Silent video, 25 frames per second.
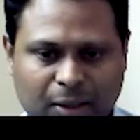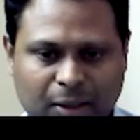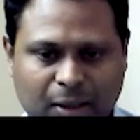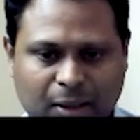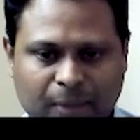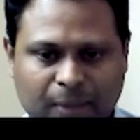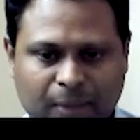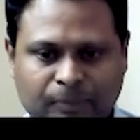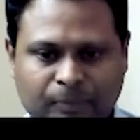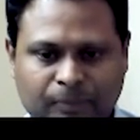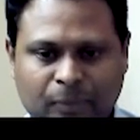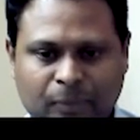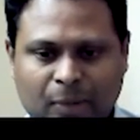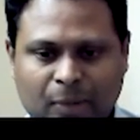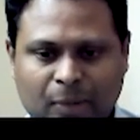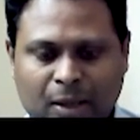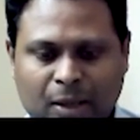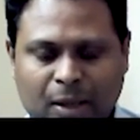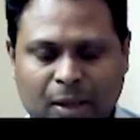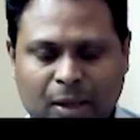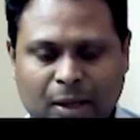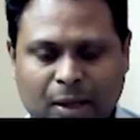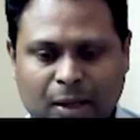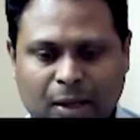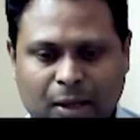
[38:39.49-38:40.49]
uh,
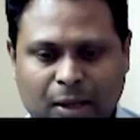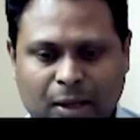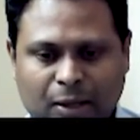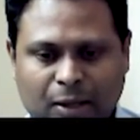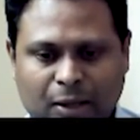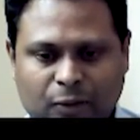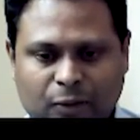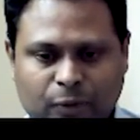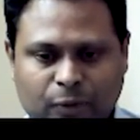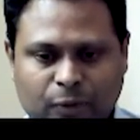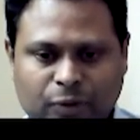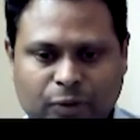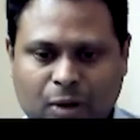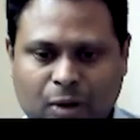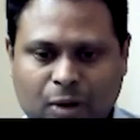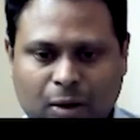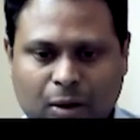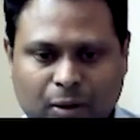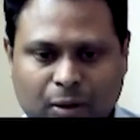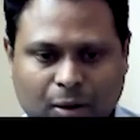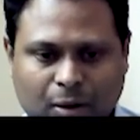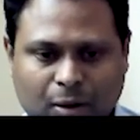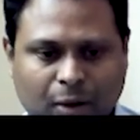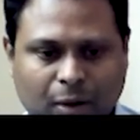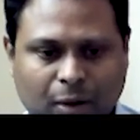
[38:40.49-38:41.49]
uh, switch on
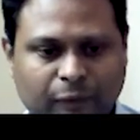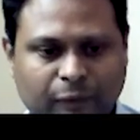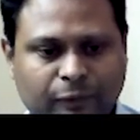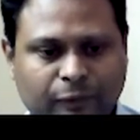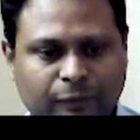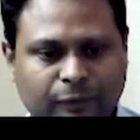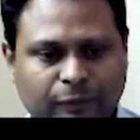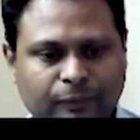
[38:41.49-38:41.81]
and off.